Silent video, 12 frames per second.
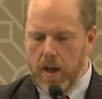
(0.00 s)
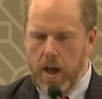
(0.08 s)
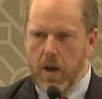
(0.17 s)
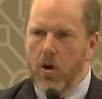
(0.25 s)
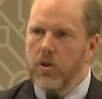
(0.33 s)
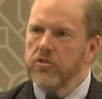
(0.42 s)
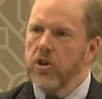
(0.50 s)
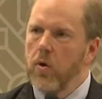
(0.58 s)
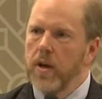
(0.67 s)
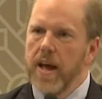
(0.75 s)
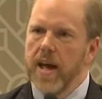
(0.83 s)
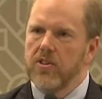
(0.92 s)
It also,
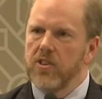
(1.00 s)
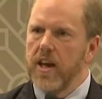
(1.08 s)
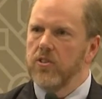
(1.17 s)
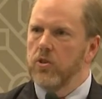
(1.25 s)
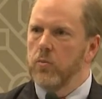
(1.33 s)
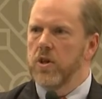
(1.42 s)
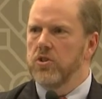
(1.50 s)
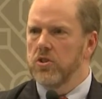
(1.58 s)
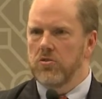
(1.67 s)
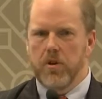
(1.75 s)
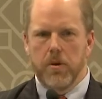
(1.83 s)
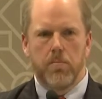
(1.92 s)
again, says that we should
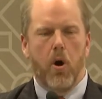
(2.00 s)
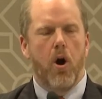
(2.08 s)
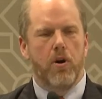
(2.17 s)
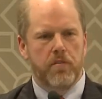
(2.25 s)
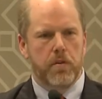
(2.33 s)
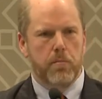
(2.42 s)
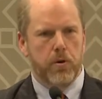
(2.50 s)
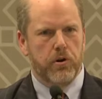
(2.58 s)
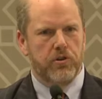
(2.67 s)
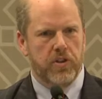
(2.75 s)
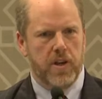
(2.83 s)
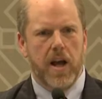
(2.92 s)
treat part of a
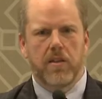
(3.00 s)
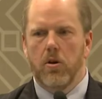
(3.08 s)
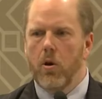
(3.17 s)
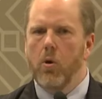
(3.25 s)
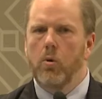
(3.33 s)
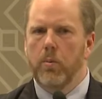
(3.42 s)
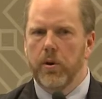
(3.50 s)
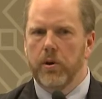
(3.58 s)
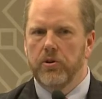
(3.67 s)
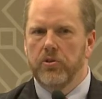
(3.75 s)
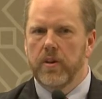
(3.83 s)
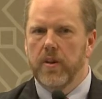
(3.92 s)
person, not the whole
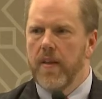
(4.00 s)
person.